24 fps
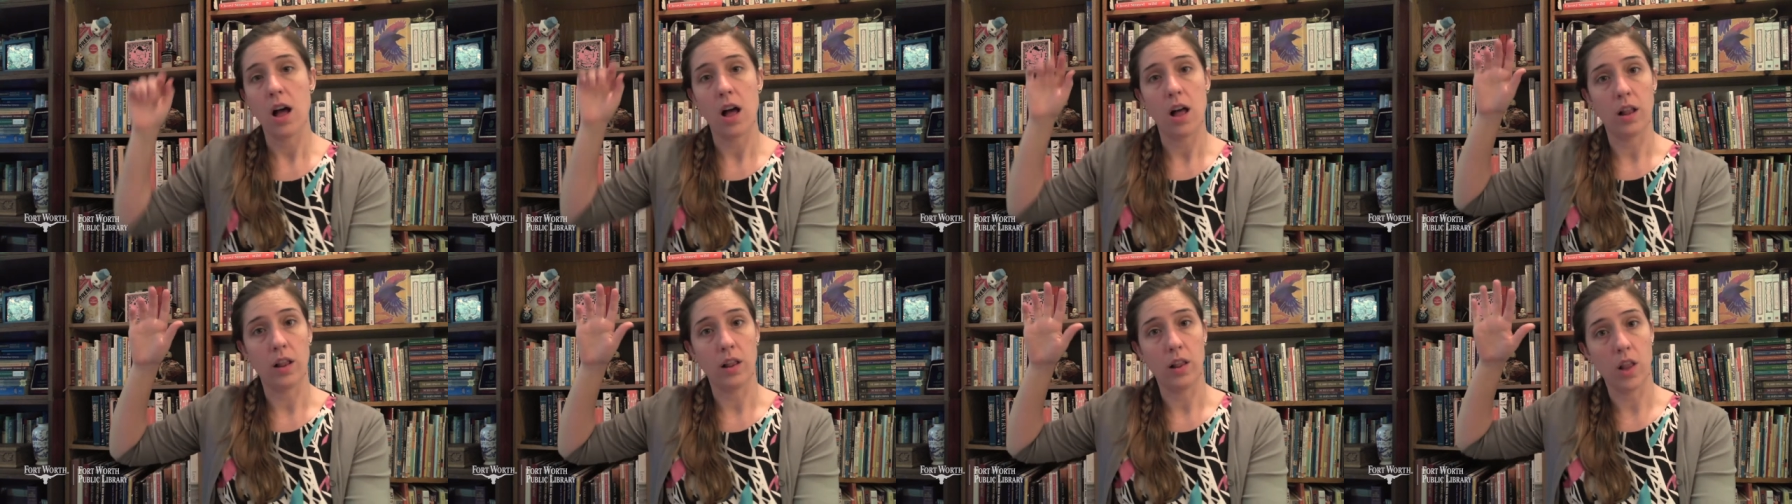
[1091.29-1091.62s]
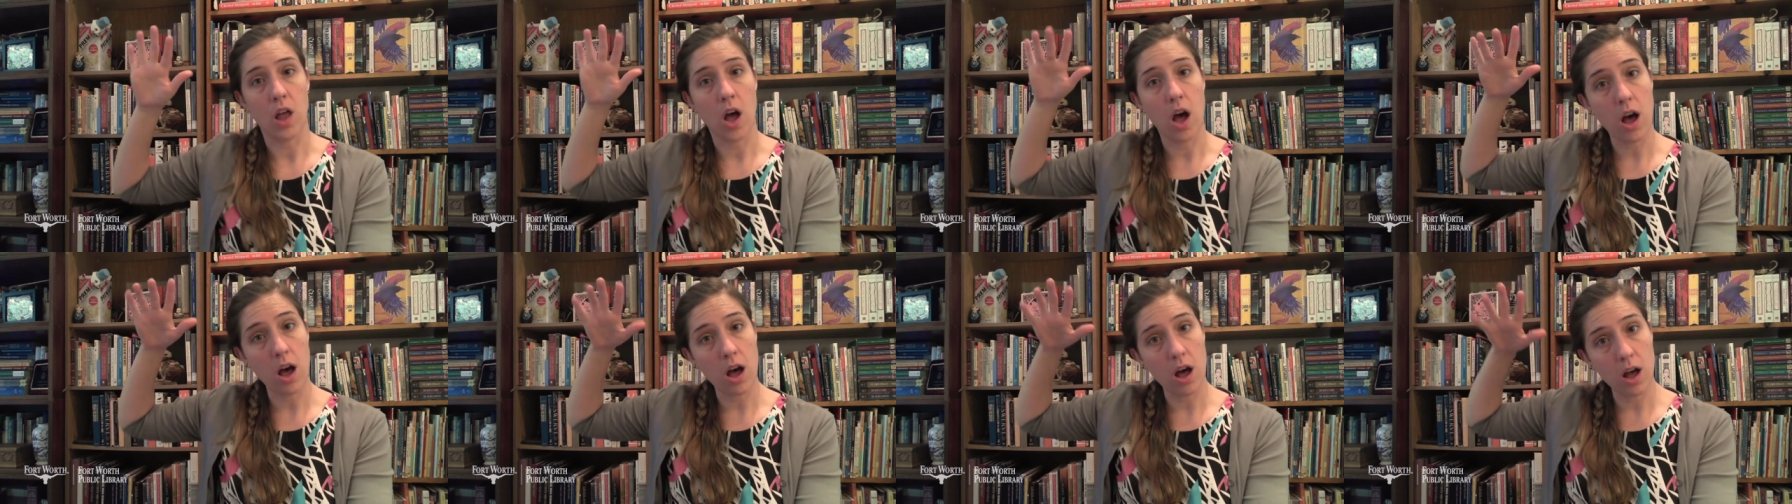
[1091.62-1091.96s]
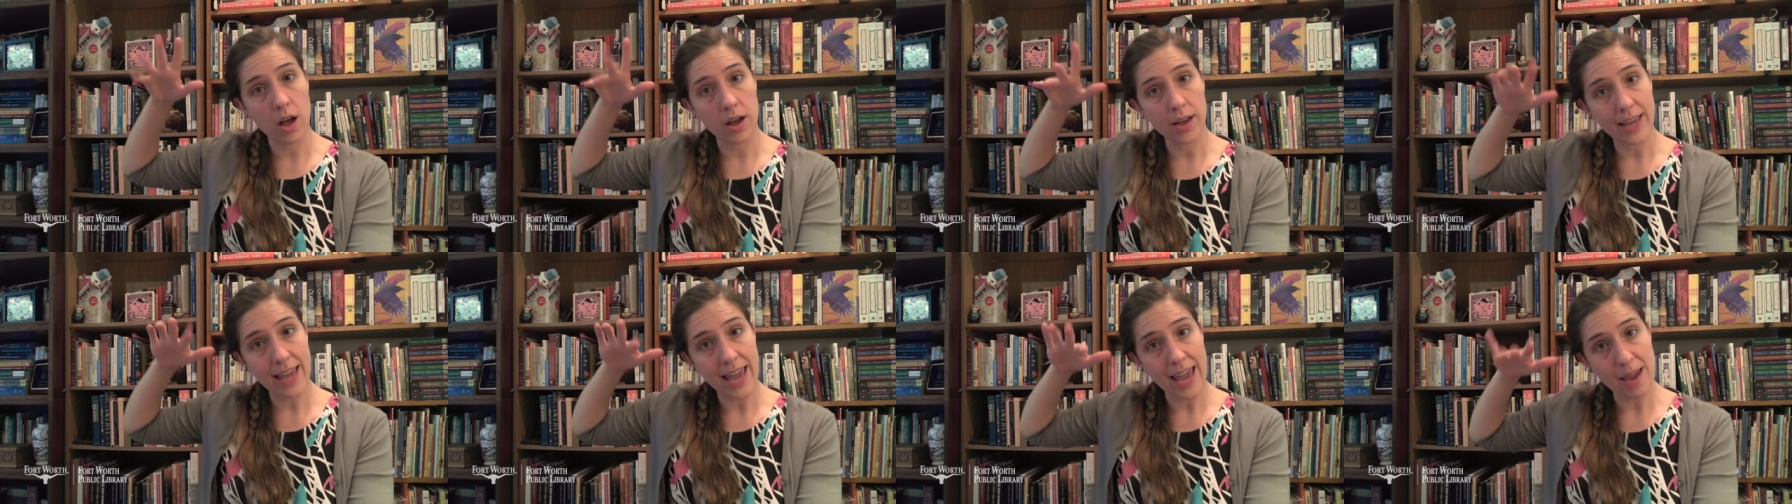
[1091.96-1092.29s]

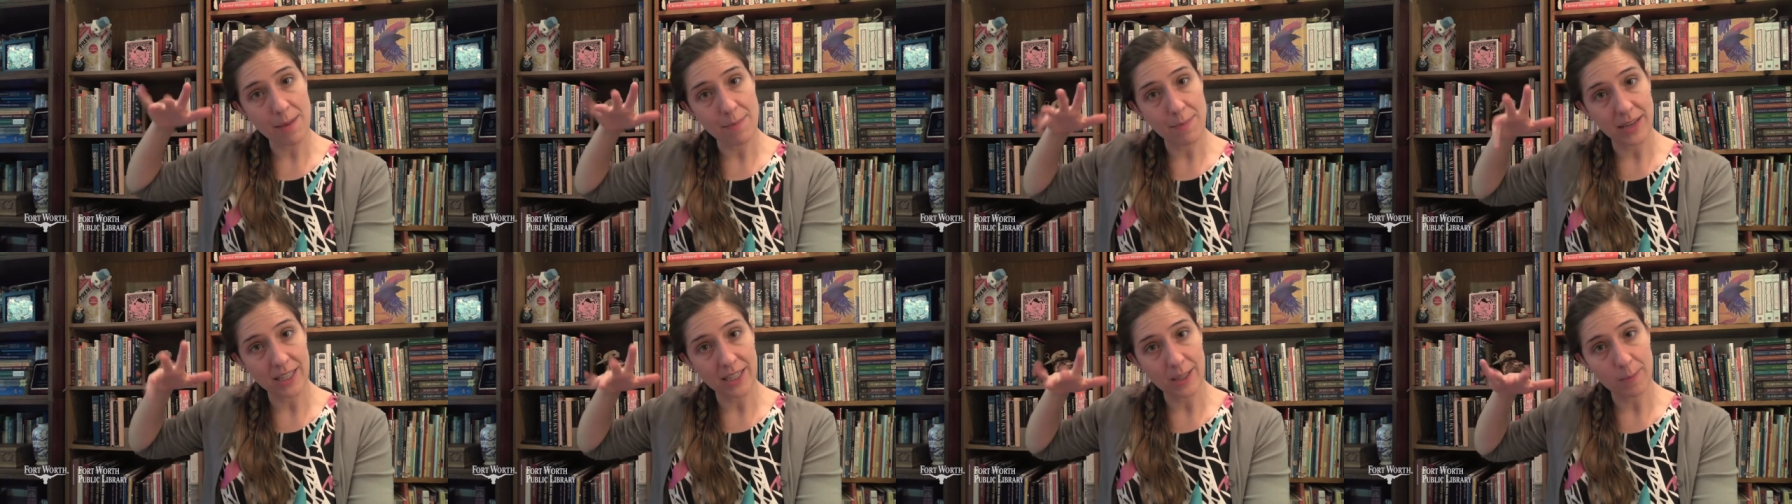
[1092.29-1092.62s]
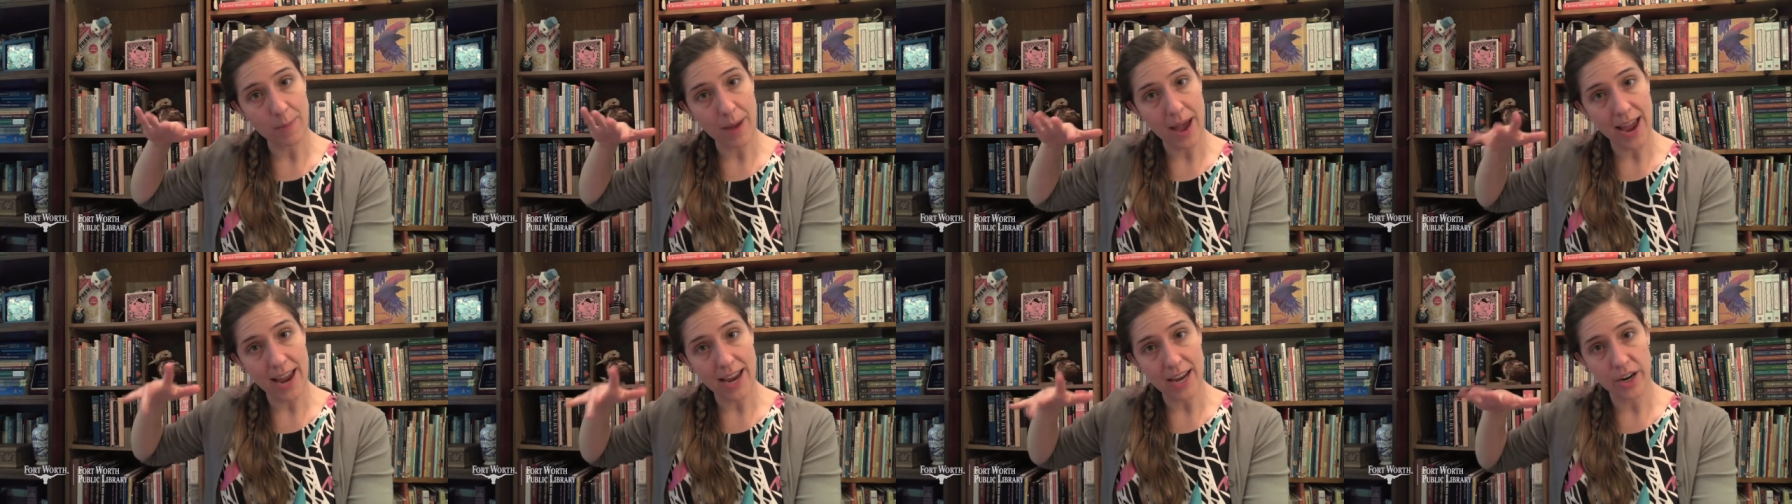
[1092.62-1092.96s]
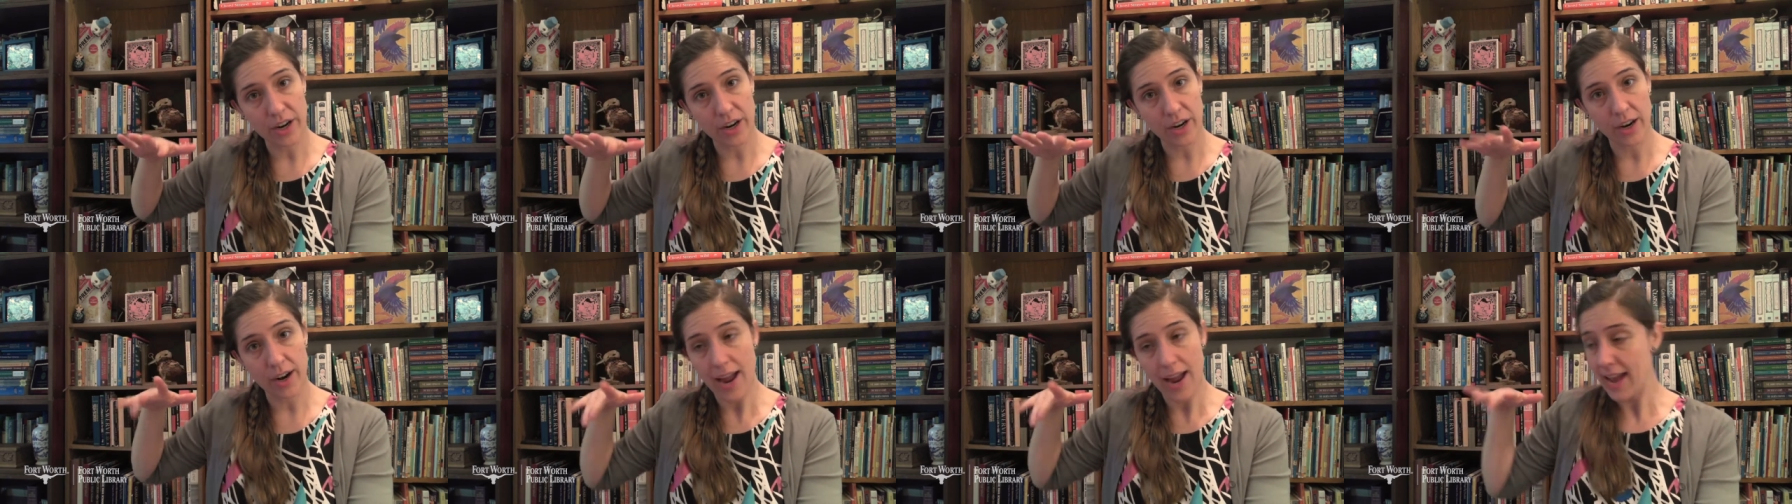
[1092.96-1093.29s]
Along came a
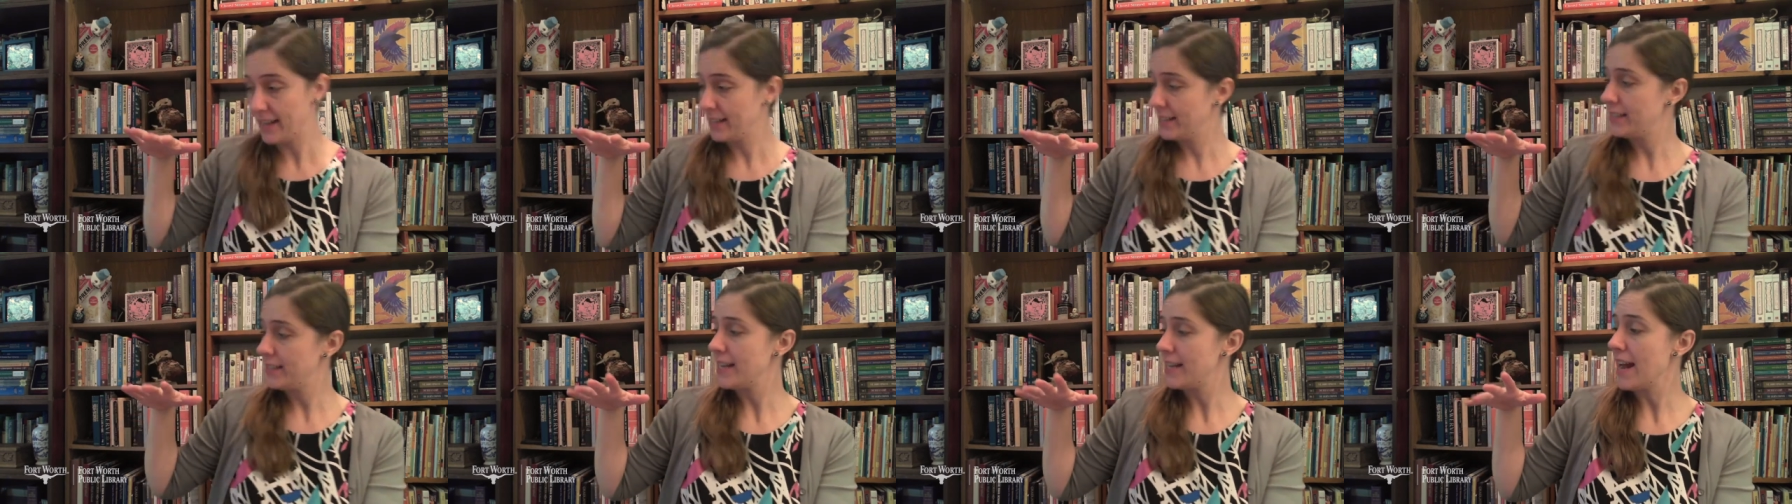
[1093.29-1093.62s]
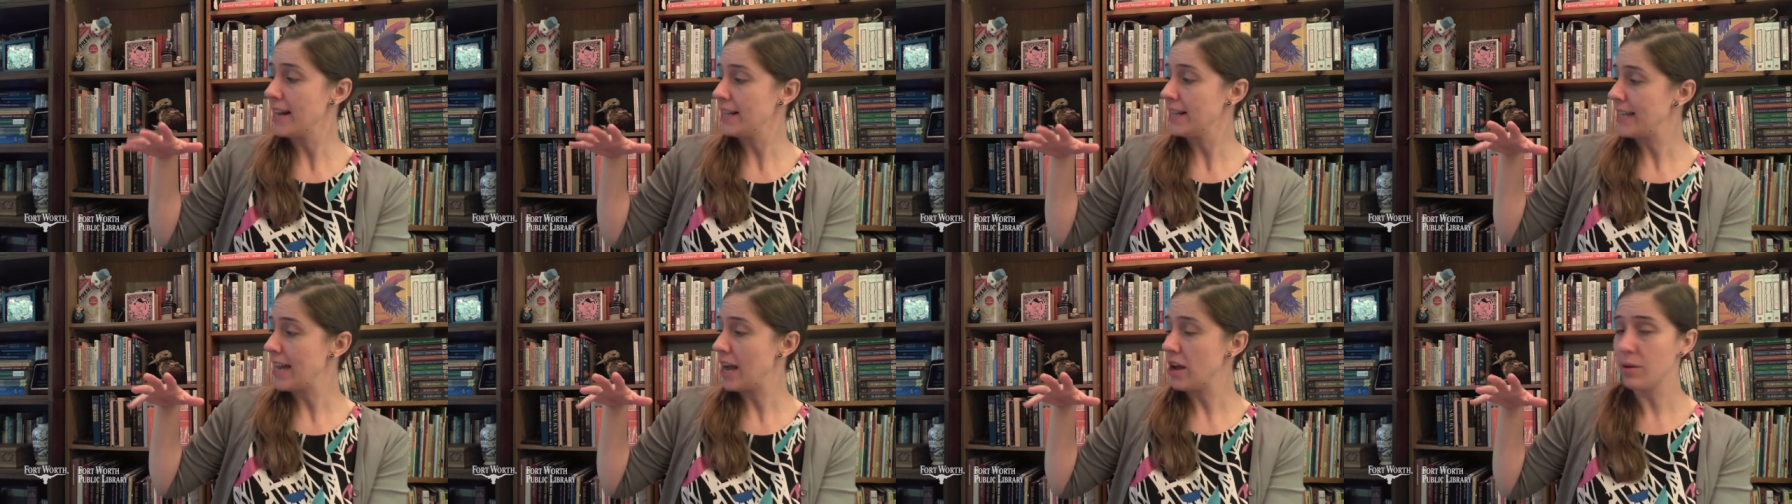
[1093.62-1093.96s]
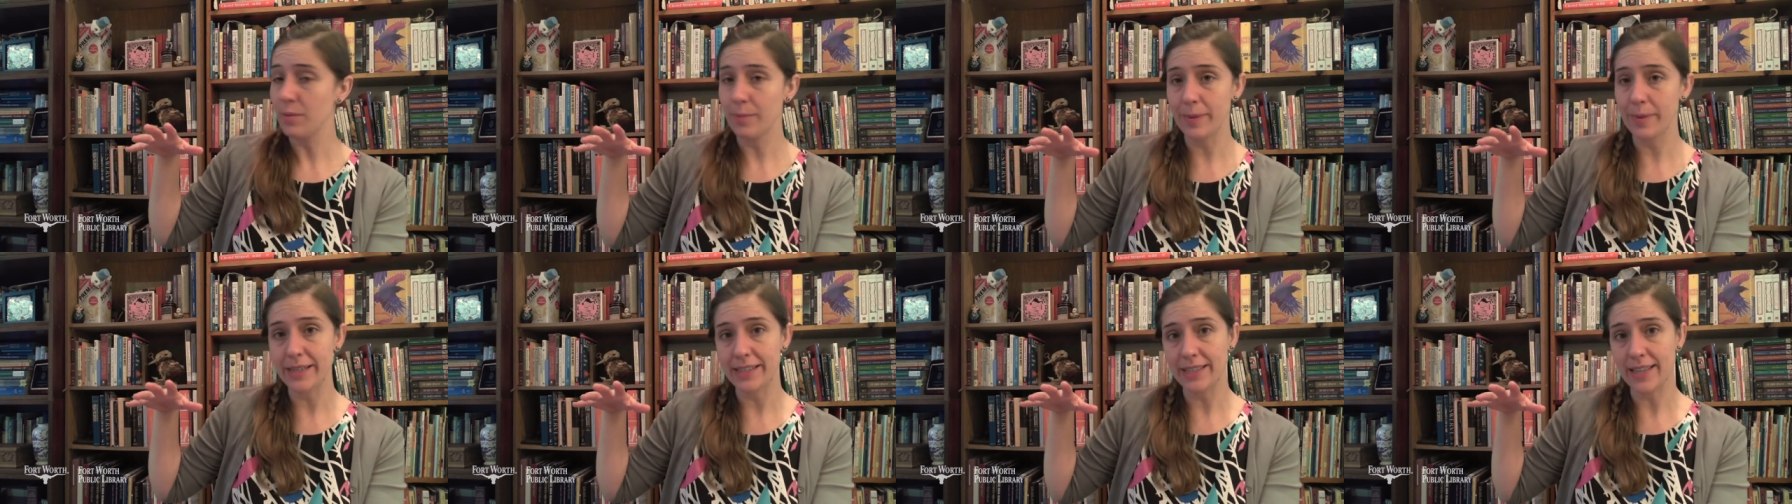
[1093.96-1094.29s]
spider and sat
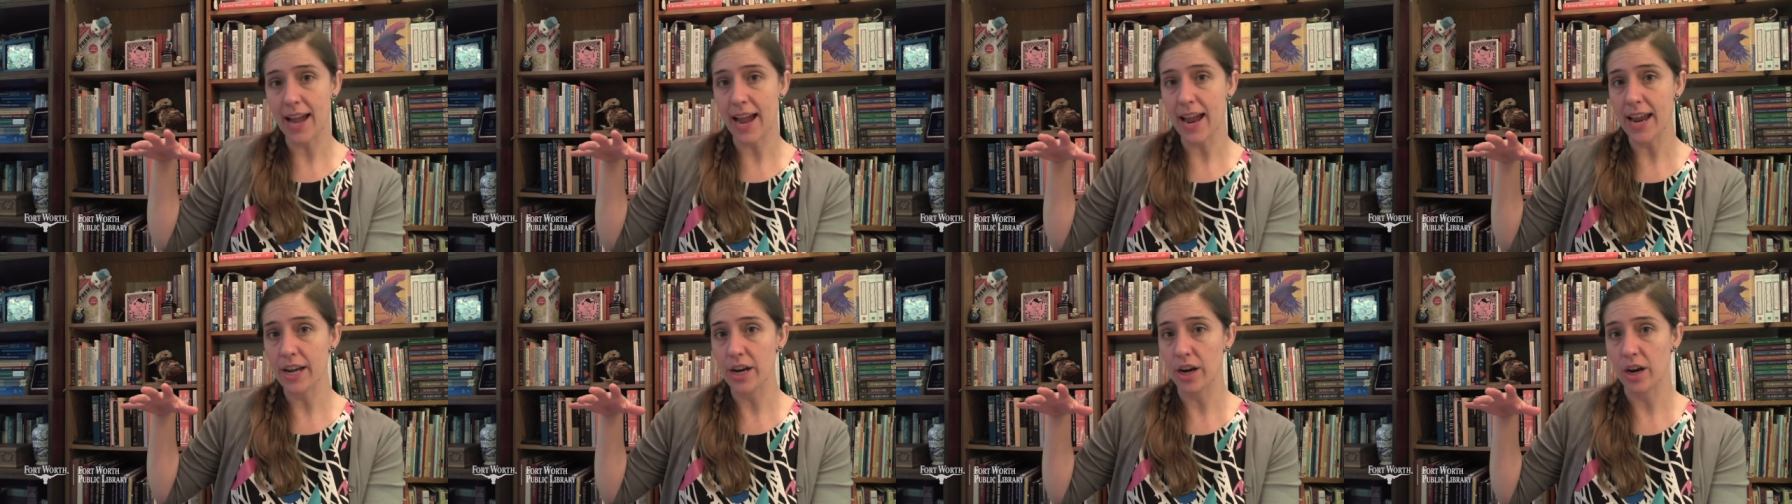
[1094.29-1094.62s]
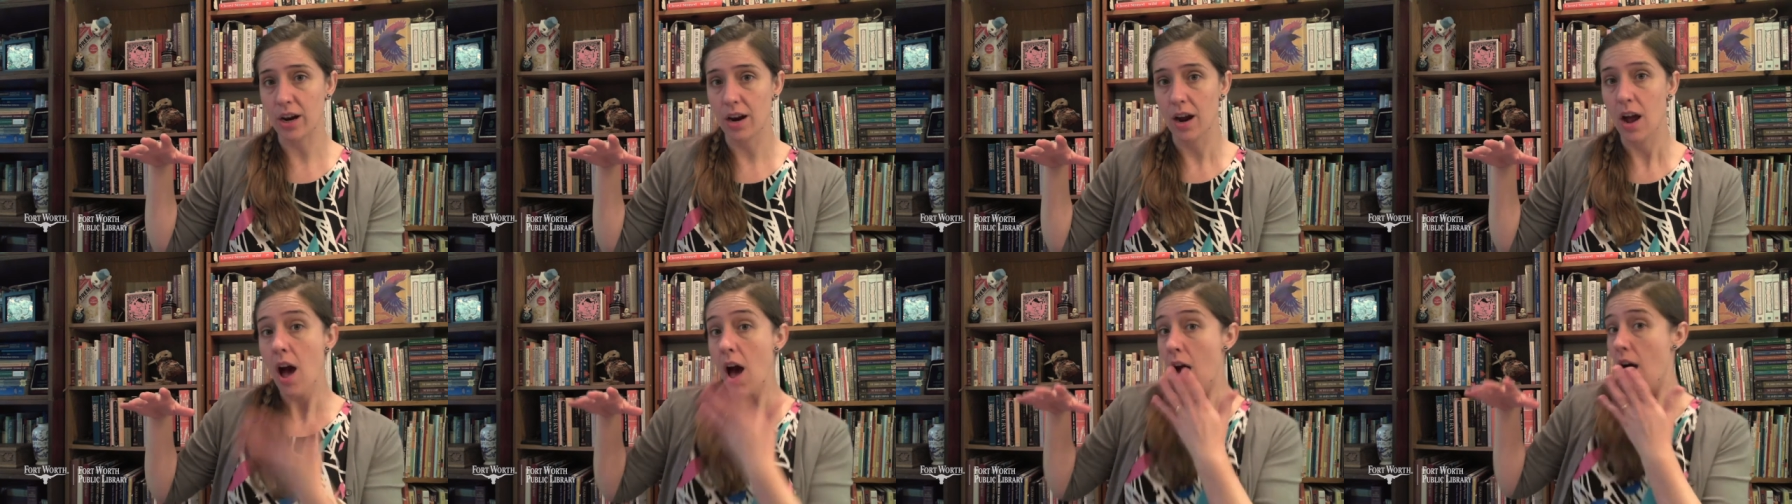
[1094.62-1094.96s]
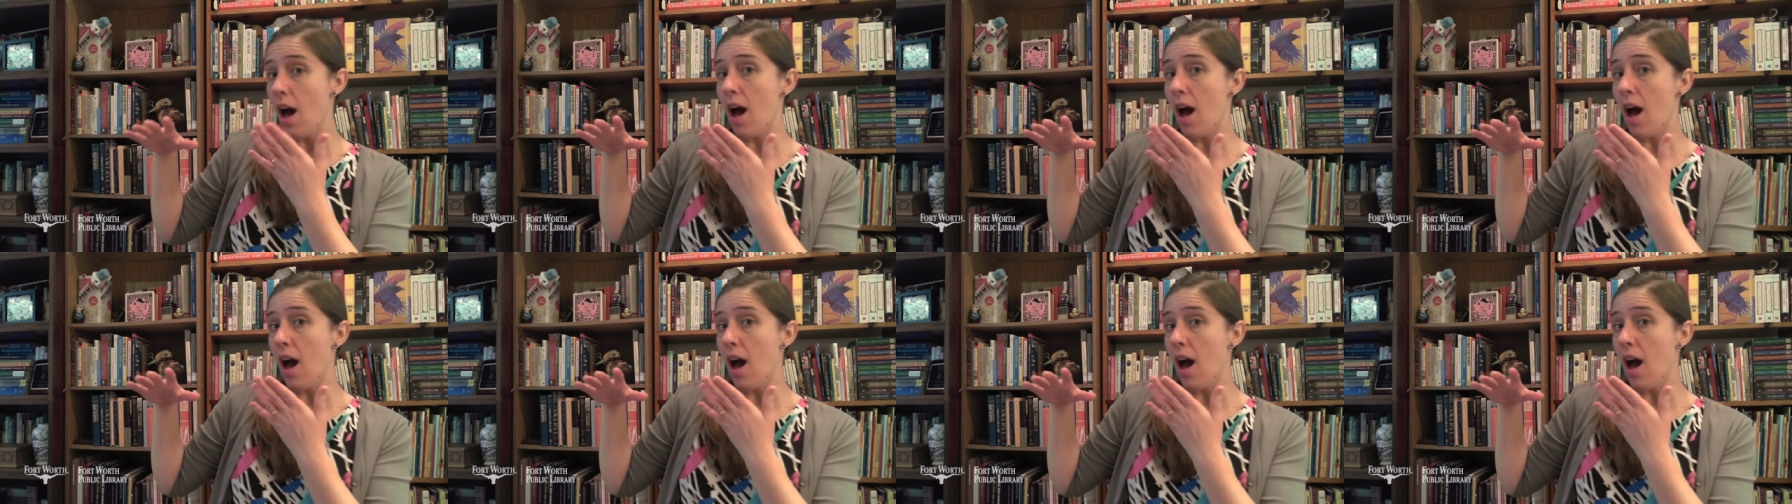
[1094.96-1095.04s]
down beside her